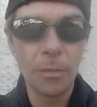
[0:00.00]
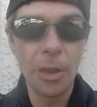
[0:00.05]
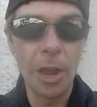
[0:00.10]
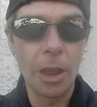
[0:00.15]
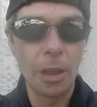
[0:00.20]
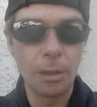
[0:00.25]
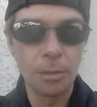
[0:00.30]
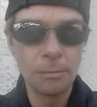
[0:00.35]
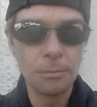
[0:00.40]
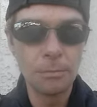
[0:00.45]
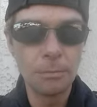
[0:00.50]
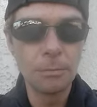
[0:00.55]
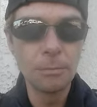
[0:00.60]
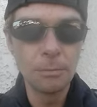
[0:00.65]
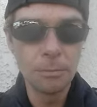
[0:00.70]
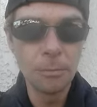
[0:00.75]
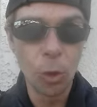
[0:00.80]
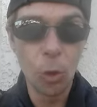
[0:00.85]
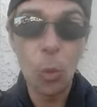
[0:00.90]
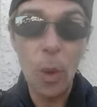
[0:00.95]
Yeah.
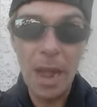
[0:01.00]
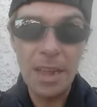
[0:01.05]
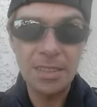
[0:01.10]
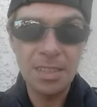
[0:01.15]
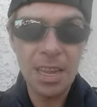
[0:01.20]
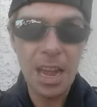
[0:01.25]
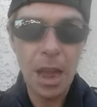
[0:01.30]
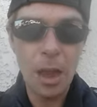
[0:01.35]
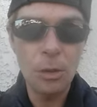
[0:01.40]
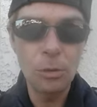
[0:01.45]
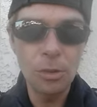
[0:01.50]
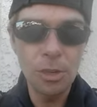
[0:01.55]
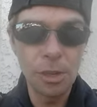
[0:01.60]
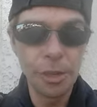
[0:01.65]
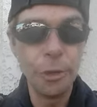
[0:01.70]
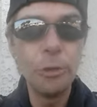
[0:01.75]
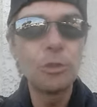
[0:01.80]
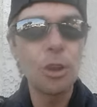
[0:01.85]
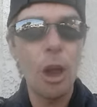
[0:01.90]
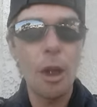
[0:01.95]
Wet Sound,
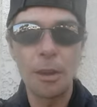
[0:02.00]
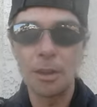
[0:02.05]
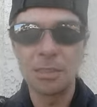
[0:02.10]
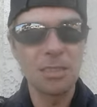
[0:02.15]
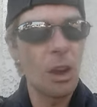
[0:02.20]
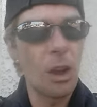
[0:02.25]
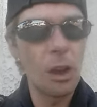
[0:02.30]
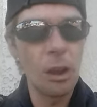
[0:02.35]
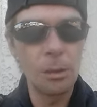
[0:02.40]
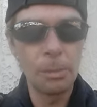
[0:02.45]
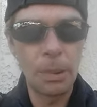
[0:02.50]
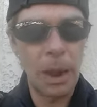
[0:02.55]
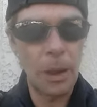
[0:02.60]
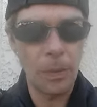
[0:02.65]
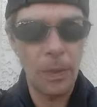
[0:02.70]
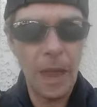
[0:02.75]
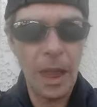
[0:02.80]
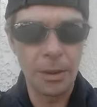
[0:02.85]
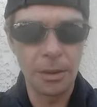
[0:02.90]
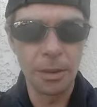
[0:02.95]
you taught us all
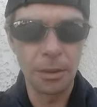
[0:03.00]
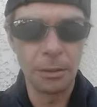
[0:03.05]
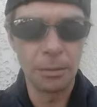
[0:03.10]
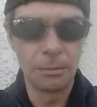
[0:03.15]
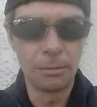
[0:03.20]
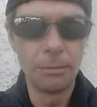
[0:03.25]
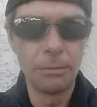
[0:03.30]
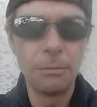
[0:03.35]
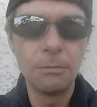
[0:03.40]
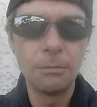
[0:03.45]
about that, dude.